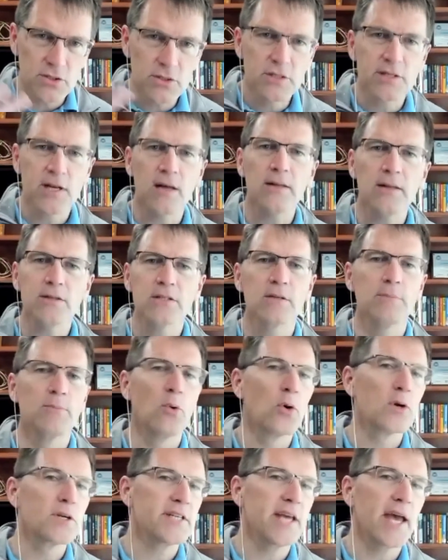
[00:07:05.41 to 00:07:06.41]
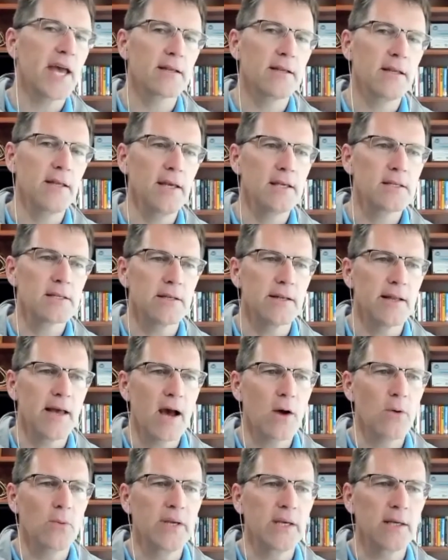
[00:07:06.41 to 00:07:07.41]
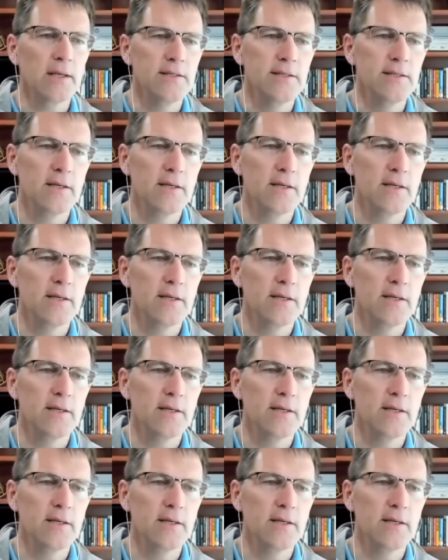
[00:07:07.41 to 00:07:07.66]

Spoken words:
tell us some more techniques and how we can